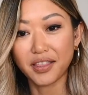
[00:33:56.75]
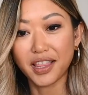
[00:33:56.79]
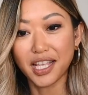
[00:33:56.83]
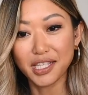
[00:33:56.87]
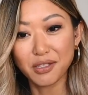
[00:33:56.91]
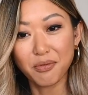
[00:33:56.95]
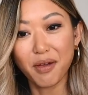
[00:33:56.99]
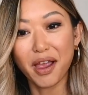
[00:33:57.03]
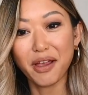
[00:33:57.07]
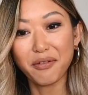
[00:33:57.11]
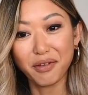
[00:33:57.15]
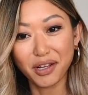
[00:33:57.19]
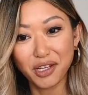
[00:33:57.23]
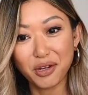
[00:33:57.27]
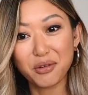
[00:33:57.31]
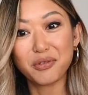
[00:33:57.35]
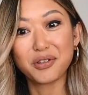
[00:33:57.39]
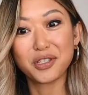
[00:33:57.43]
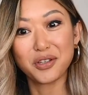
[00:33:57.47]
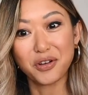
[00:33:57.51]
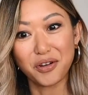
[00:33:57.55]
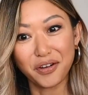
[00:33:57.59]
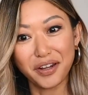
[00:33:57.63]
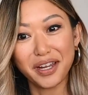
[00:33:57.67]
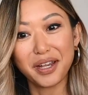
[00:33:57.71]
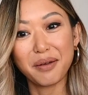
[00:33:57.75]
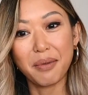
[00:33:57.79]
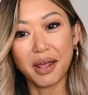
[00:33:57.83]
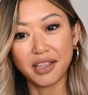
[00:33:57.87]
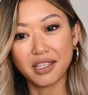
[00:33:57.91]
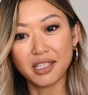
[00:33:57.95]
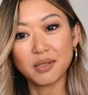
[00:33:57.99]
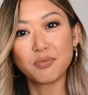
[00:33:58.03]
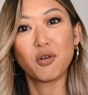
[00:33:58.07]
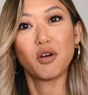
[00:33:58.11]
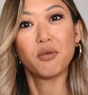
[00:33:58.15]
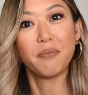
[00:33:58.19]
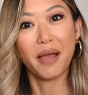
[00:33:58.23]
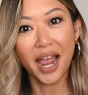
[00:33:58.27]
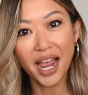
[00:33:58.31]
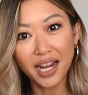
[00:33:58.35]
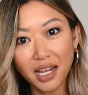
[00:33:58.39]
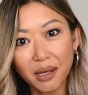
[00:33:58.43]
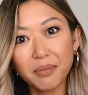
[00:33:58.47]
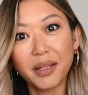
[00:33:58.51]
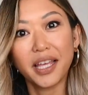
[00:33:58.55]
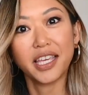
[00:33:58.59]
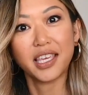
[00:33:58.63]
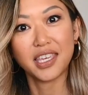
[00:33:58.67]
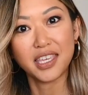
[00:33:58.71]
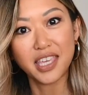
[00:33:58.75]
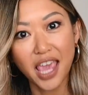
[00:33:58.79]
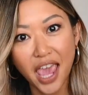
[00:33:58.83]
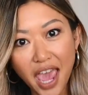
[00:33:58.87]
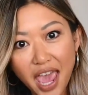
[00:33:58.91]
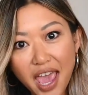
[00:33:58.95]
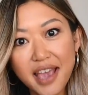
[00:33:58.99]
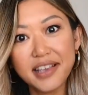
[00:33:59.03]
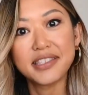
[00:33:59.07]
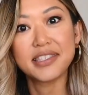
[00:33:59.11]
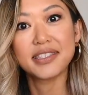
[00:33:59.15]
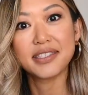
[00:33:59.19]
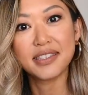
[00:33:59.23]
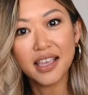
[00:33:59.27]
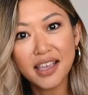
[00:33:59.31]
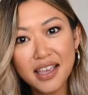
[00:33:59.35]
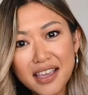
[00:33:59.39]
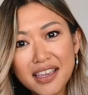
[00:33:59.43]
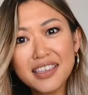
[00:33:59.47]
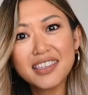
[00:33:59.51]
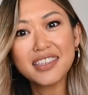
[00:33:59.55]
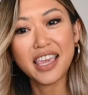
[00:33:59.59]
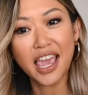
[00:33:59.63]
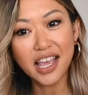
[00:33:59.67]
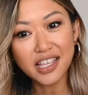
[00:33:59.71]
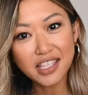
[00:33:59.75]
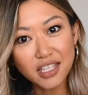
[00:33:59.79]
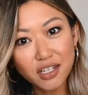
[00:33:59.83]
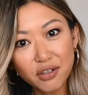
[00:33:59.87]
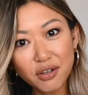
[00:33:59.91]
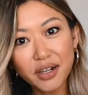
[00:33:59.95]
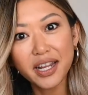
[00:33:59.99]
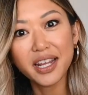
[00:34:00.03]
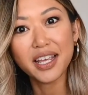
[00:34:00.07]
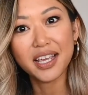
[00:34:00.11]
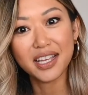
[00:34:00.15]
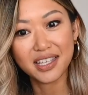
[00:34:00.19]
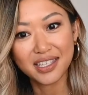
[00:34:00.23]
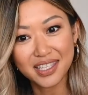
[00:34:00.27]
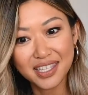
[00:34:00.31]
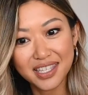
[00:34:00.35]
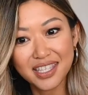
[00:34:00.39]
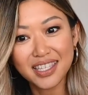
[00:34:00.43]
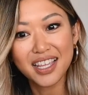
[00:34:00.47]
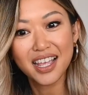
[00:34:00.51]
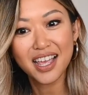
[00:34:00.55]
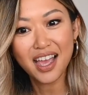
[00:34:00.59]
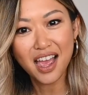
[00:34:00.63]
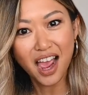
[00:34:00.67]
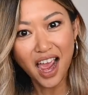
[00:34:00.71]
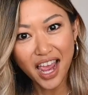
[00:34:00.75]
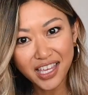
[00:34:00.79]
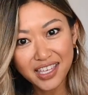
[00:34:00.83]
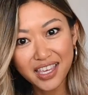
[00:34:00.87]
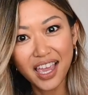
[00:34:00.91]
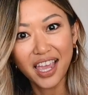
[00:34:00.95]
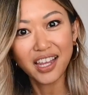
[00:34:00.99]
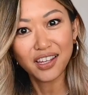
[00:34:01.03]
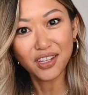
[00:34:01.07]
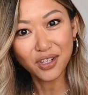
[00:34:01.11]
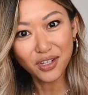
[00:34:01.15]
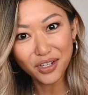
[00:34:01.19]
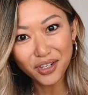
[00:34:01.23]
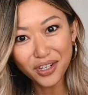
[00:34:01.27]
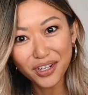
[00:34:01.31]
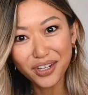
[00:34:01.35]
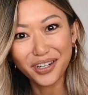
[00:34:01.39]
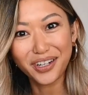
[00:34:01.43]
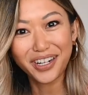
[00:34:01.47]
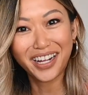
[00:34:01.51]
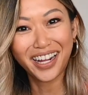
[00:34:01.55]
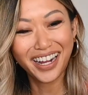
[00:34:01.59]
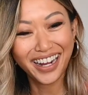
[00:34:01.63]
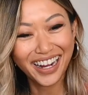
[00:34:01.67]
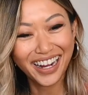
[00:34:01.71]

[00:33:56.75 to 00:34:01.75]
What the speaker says: That's why when you were talking about the small bag, I'm like, yes, Chris, I get you.